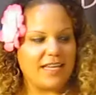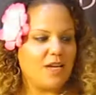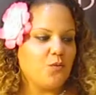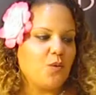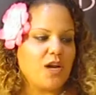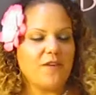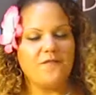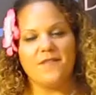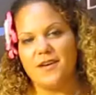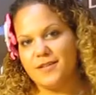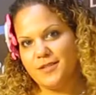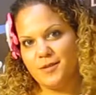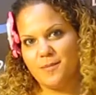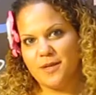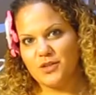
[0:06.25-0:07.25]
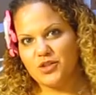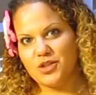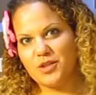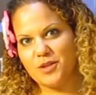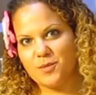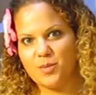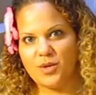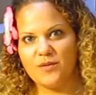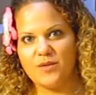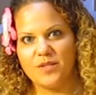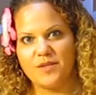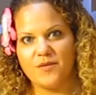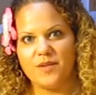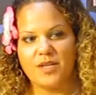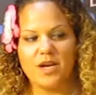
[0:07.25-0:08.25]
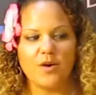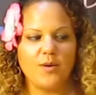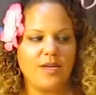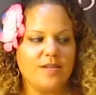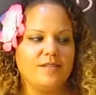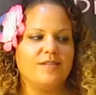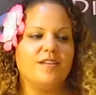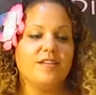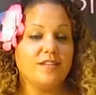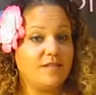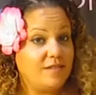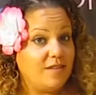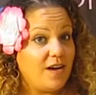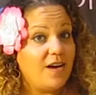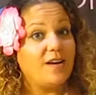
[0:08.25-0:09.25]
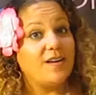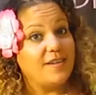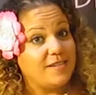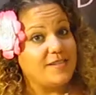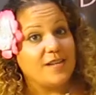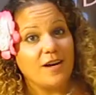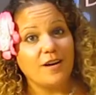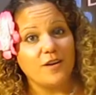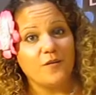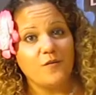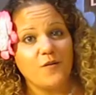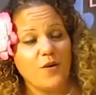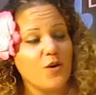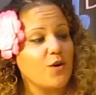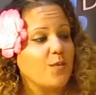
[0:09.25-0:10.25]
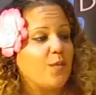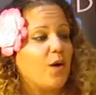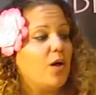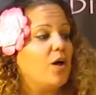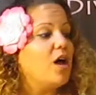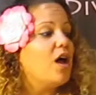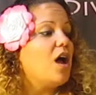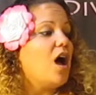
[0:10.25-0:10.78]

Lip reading: and what I failed to mention in the previous video is, duh, it's a convertible.